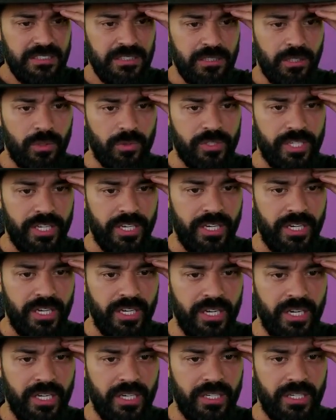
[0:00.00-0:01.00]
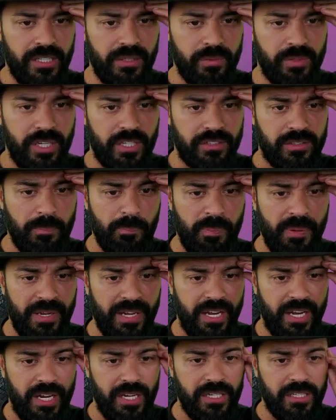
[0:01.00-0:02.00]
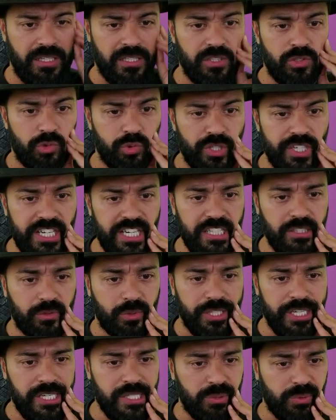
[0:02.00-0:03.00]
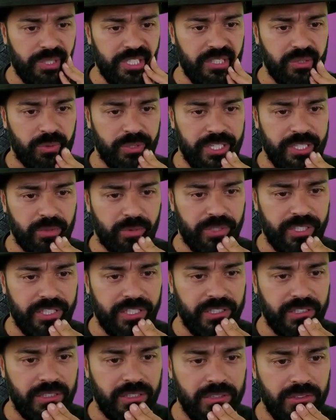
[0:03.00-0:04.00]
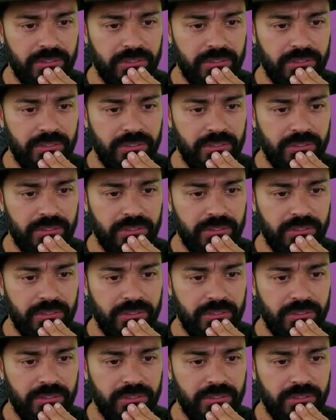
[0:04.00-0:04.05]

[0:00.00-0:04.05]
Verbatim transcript: Okay, we got the pink. Green, green, green, green, green.